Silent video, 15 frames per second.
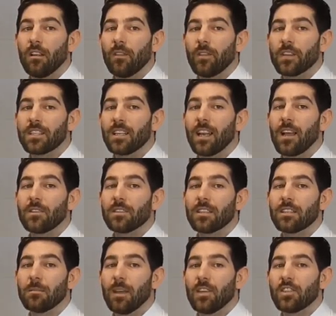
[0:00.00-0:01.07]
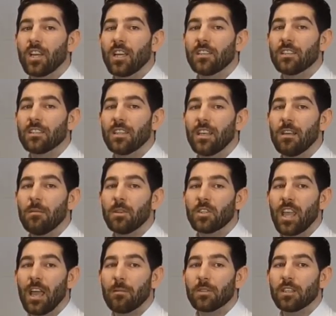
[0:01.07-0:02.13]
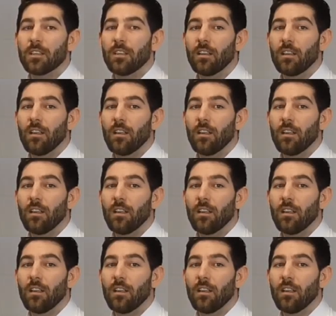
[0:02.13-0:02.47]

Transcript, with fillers: This allows us to make changes to image capture,